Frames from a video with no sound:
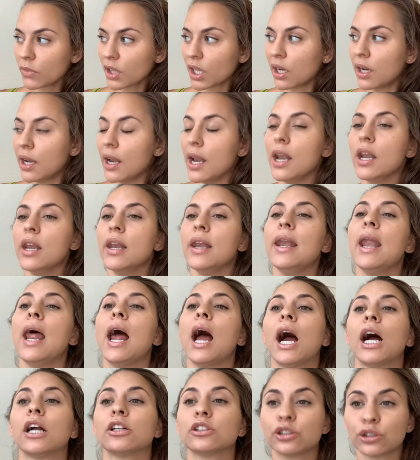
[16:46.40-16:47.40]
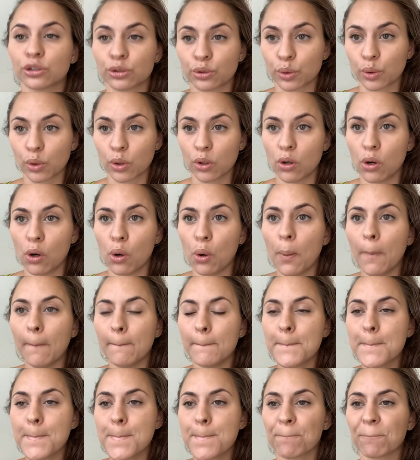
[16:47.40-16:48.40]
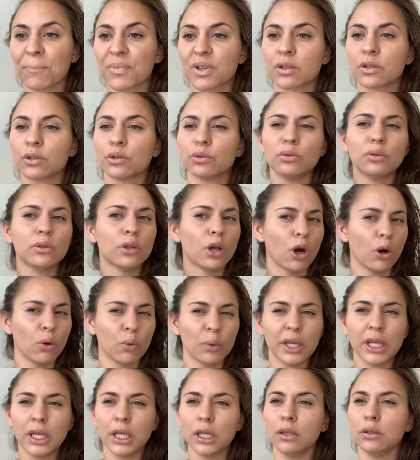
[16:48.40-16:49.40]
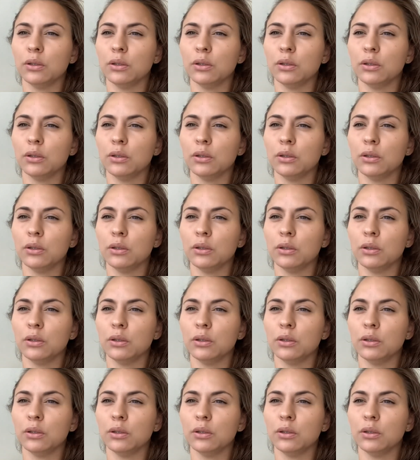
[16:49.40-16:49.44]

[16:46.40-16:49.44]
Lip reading: natural, glowy,